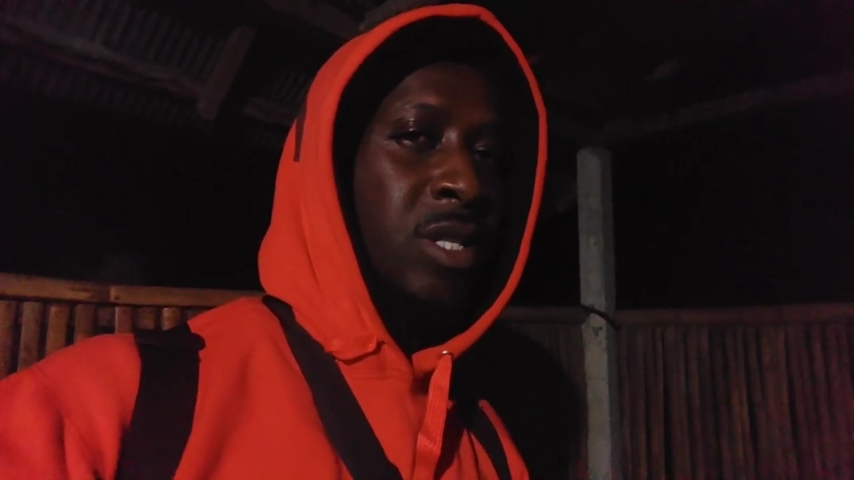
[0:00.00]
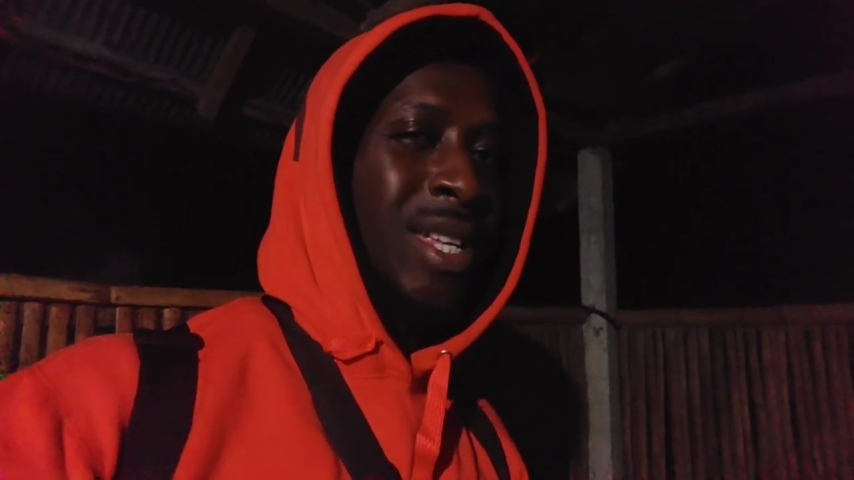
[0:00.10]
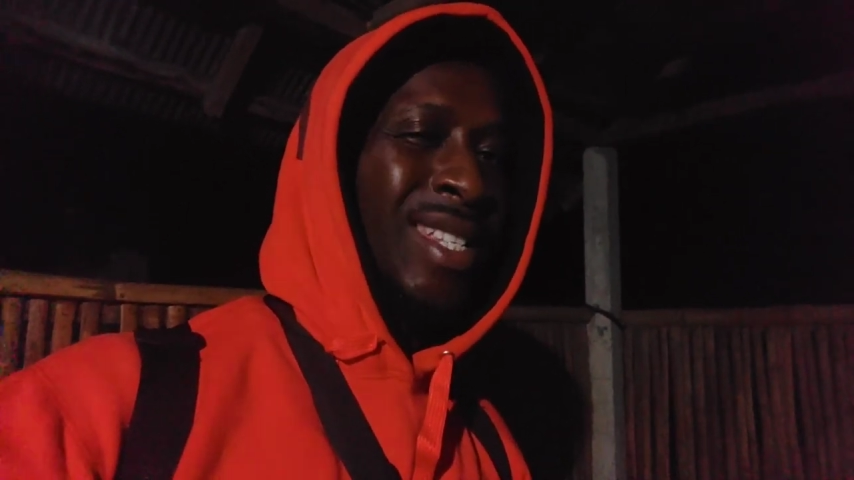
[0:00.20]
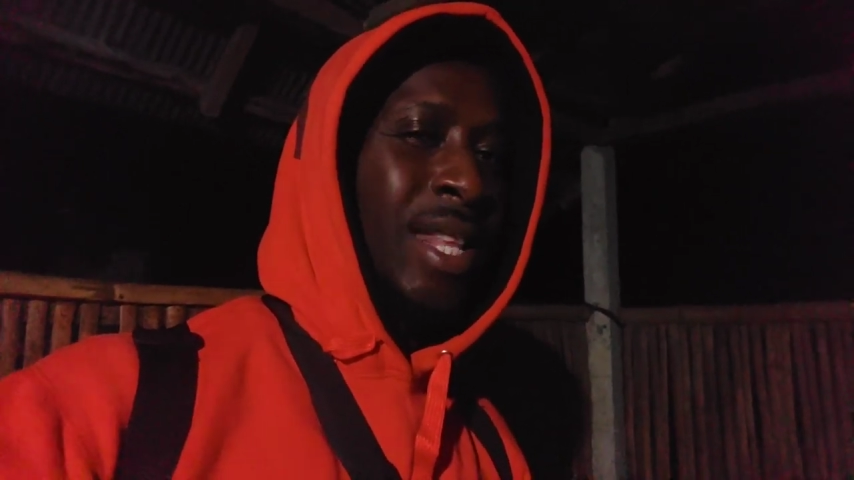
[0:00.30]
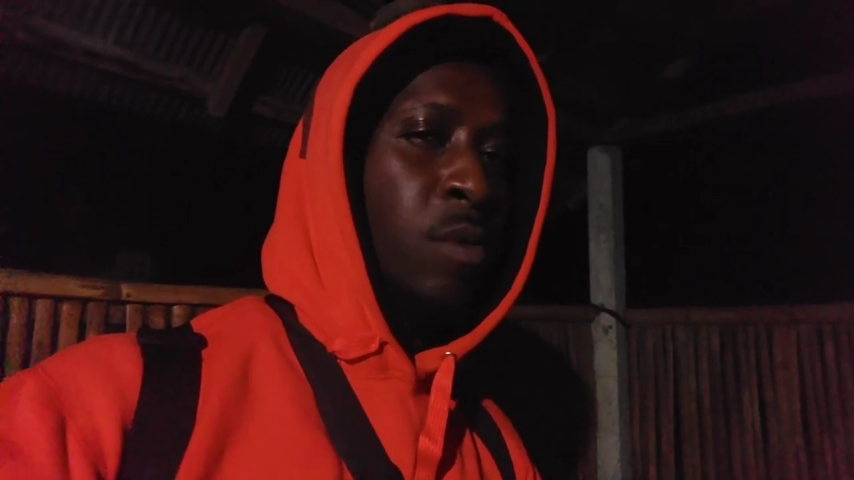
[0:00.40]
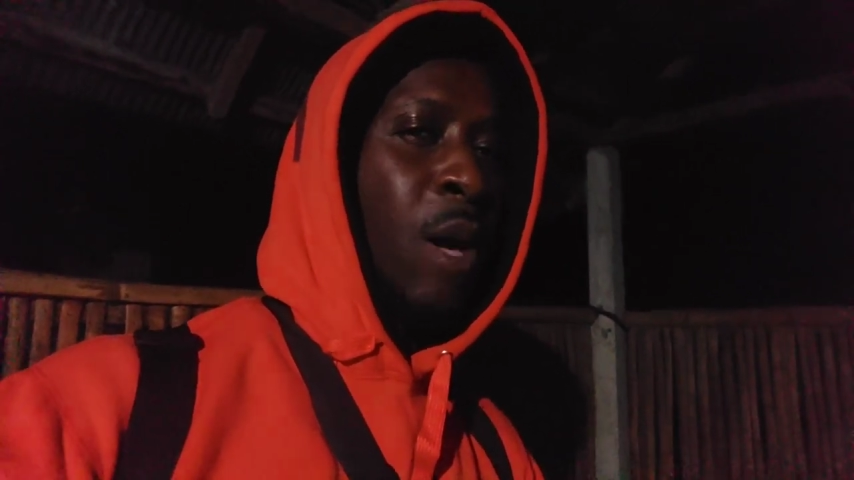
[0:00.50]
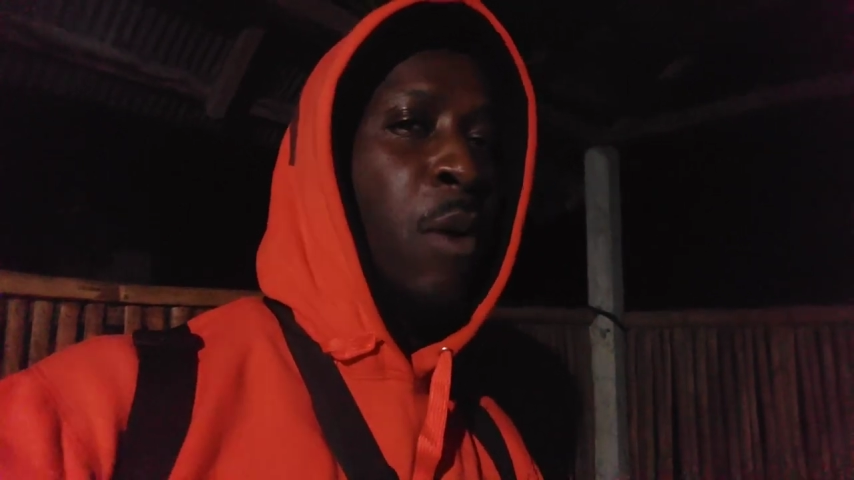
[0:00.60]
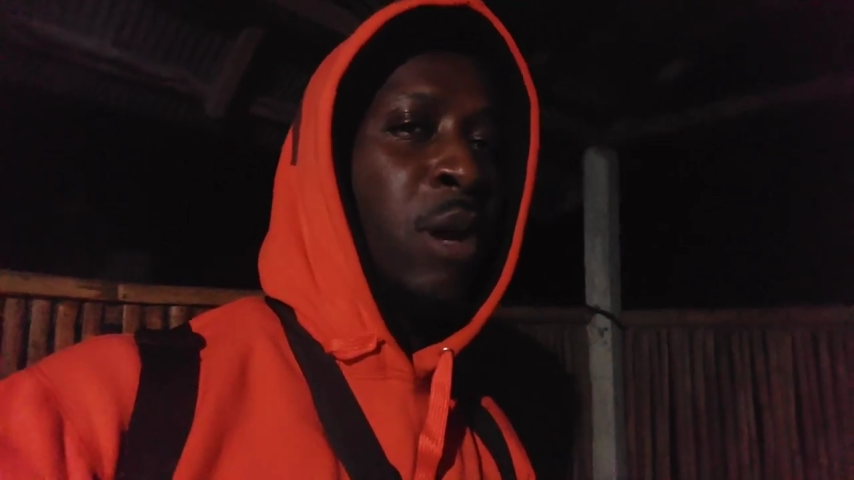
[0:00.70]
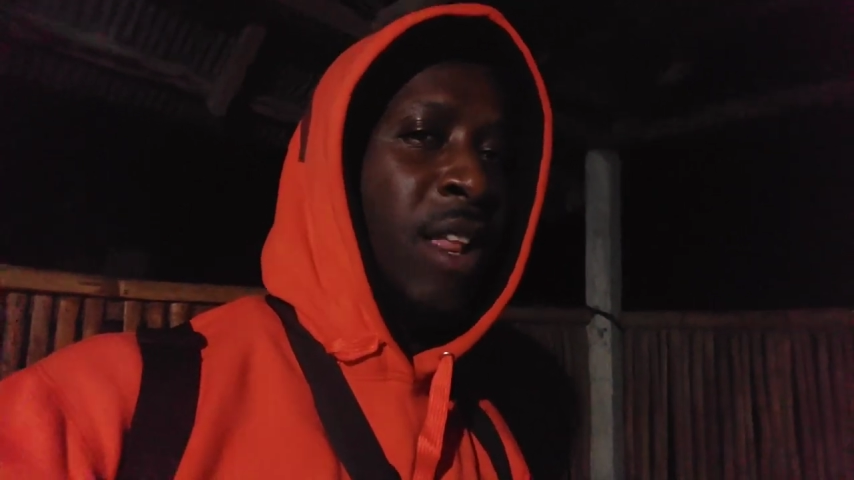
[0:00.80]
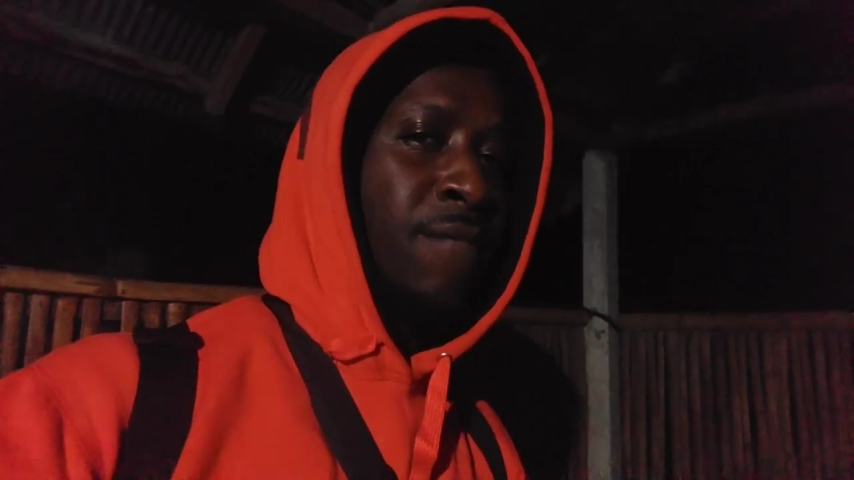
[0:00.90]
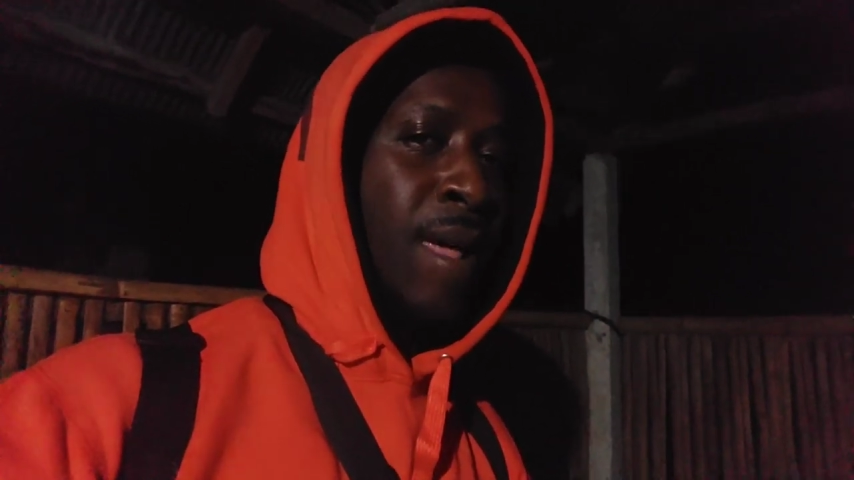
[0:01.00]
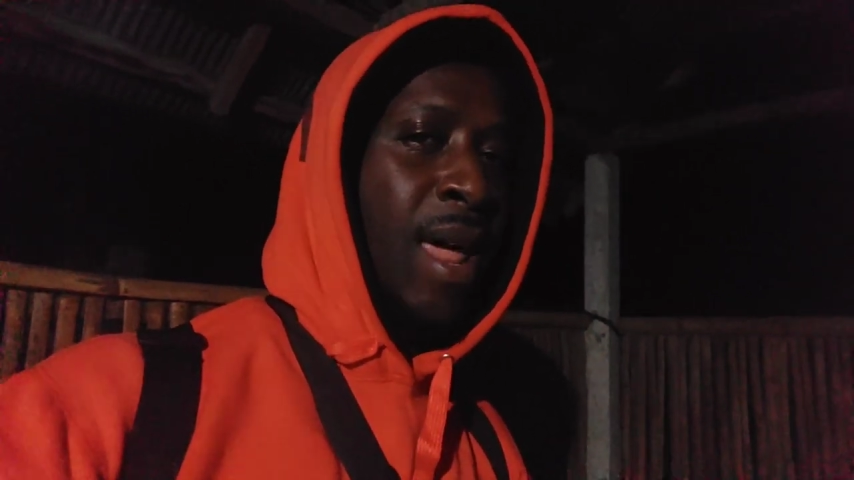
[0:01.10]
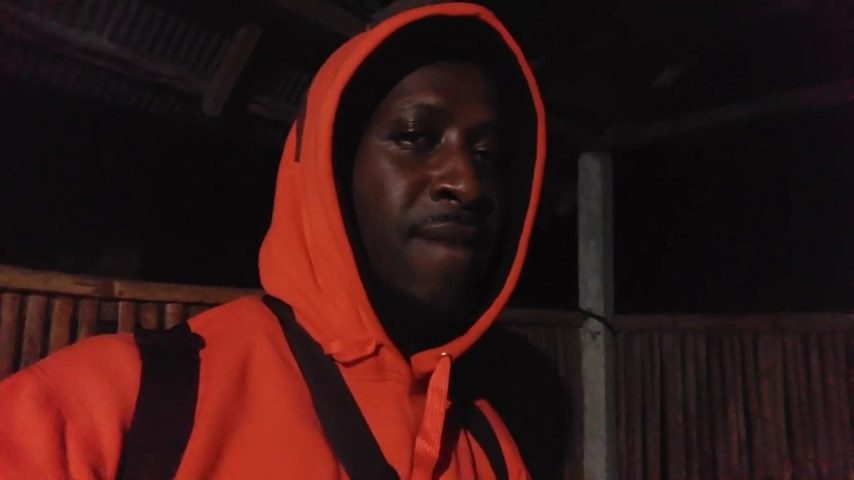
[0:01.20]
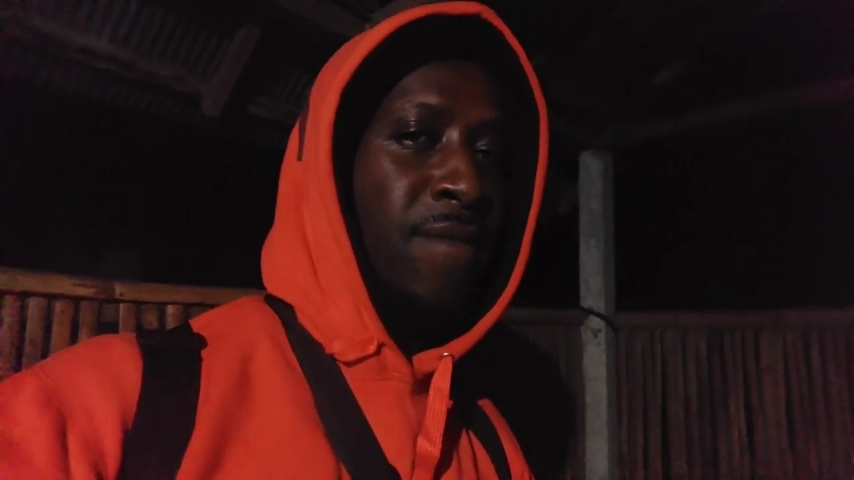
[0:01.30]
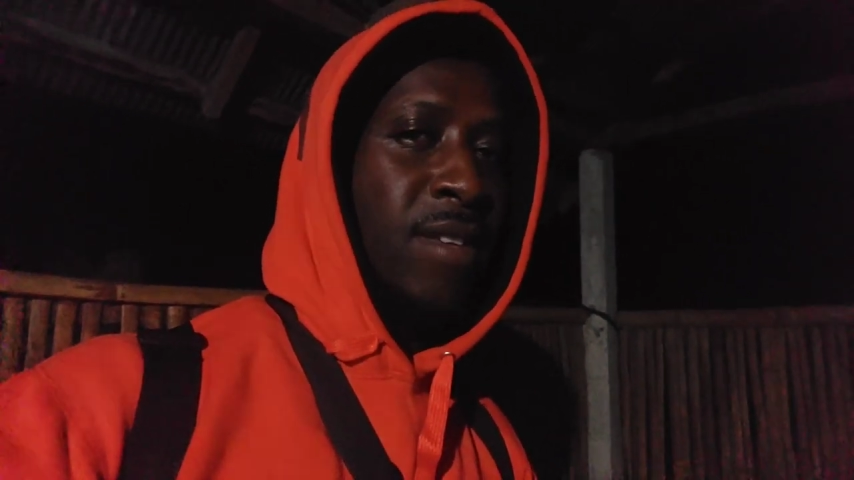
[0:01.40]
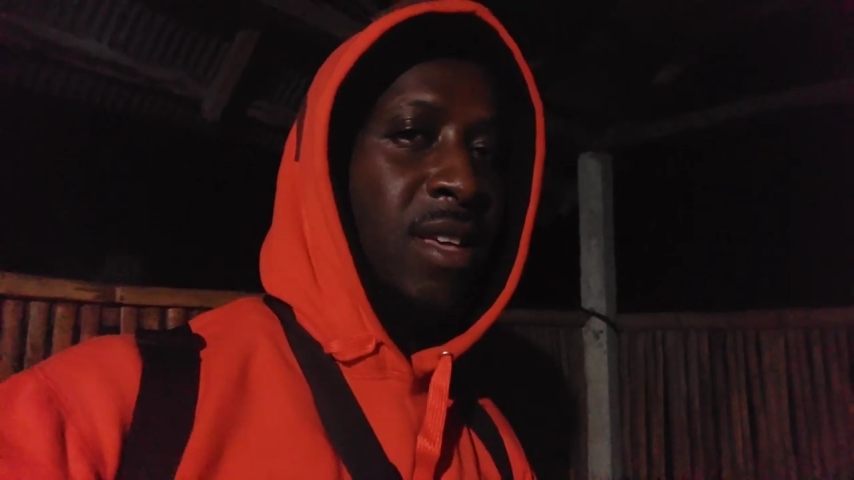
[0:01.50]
That's the kind of way I want to live my life.